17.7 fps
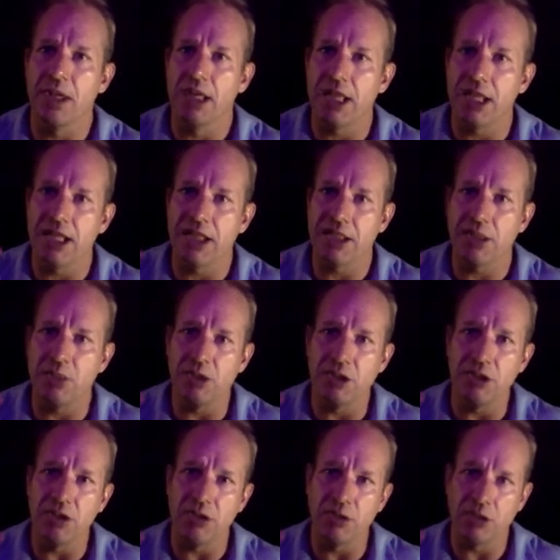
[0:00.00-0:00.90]
Anything we
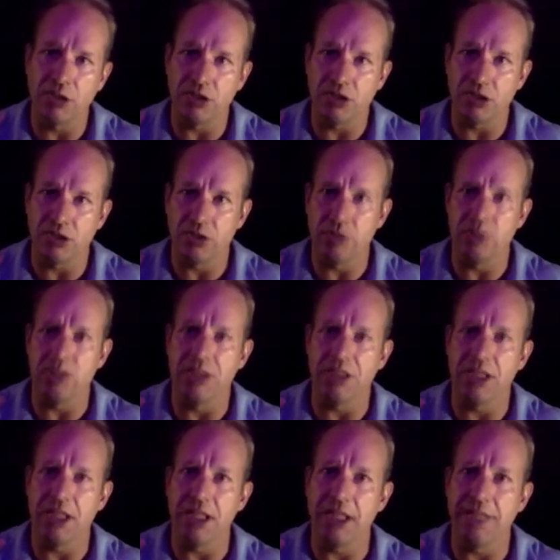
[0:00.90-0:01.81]
don't consume
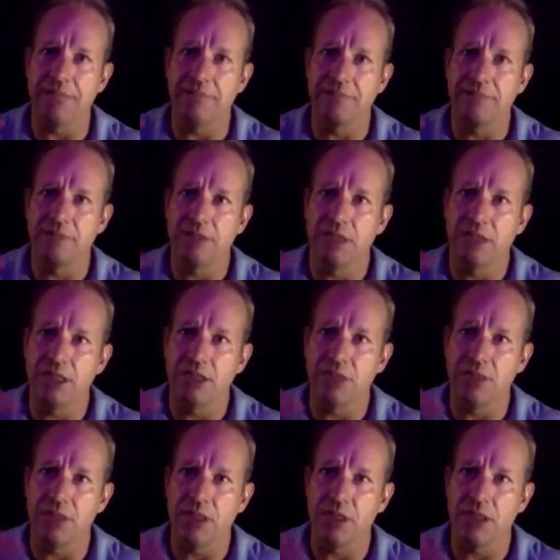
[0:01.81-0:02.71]
today is
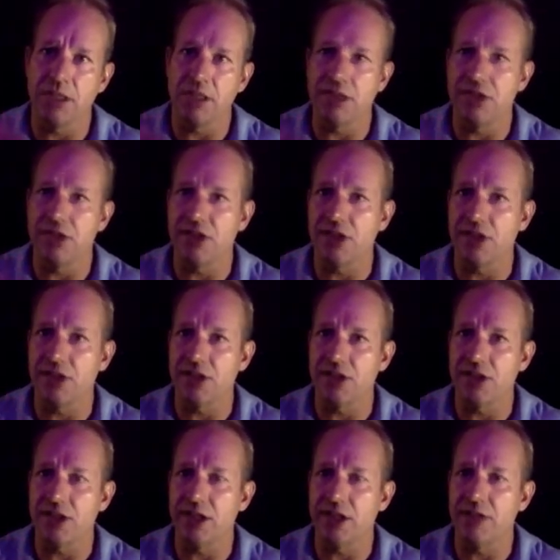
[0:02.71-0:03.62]
money that is set
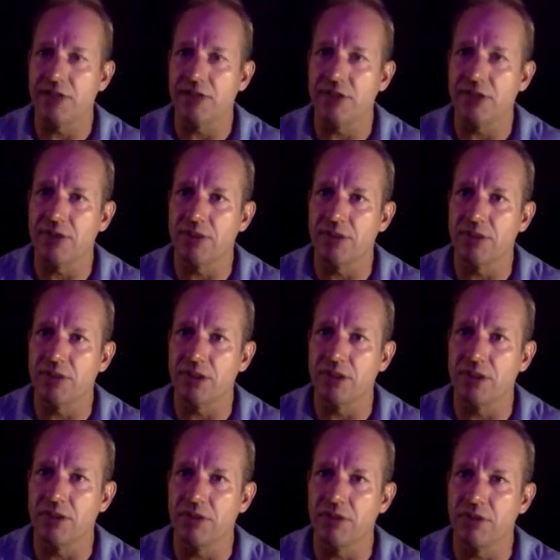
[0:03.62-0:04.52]
aside for something in
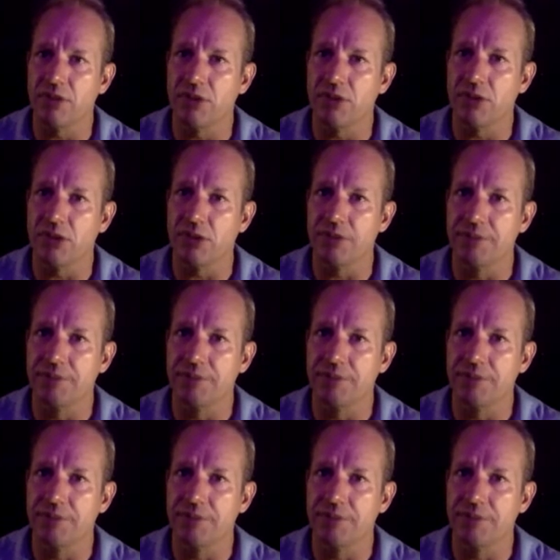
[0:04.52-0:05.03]
the future.